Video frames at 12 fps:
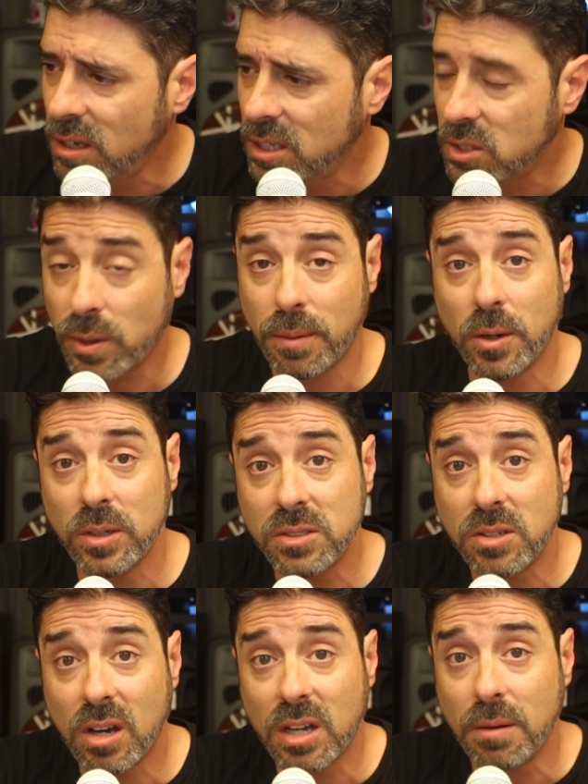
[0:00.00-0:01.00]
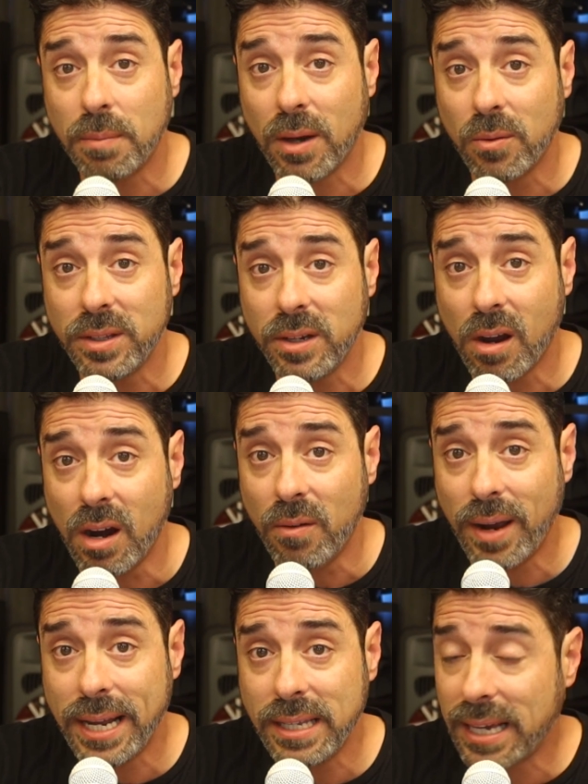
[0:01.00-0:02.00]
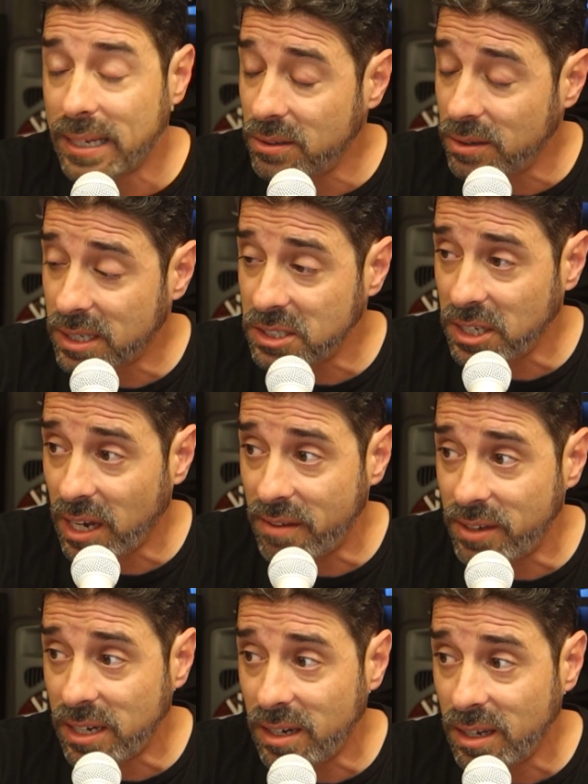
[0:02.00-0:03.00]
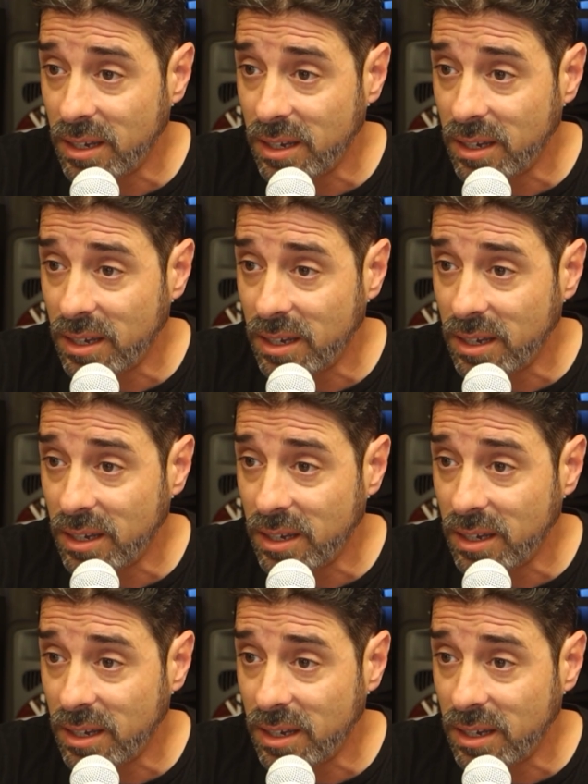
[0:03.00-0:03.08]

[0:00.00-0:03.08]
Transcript: That's what I'm always talking about with your art, right? You got to do it because you love it.